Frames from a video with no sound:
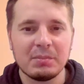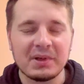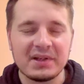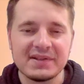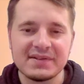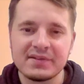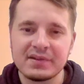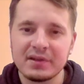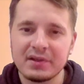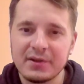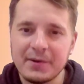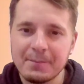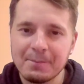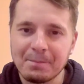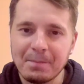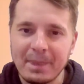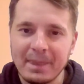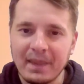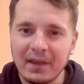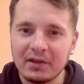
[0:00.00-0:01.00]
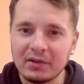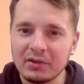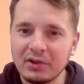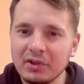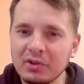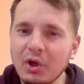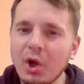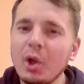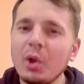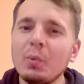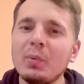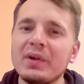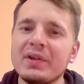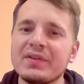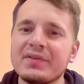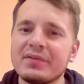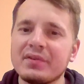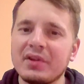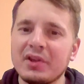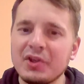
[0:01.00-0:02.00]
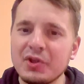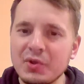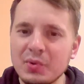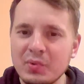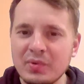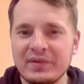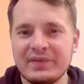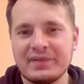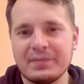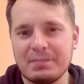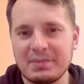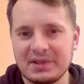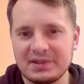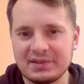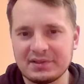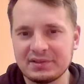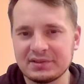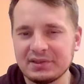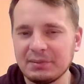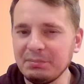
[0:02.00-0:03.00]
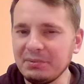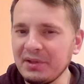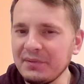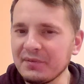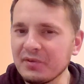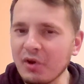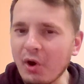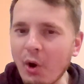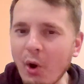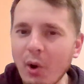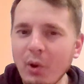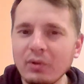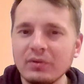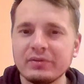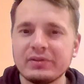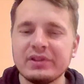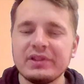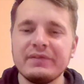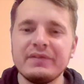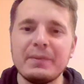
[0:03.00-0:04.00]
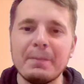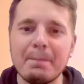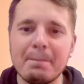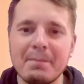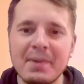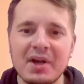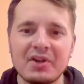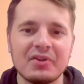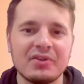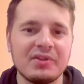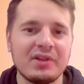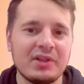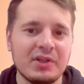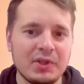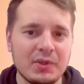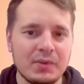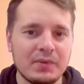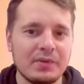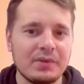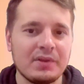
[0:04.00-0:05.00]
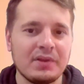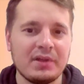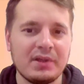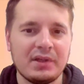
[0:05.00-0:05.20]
Because not always new is the best. Sometimes always even better than new.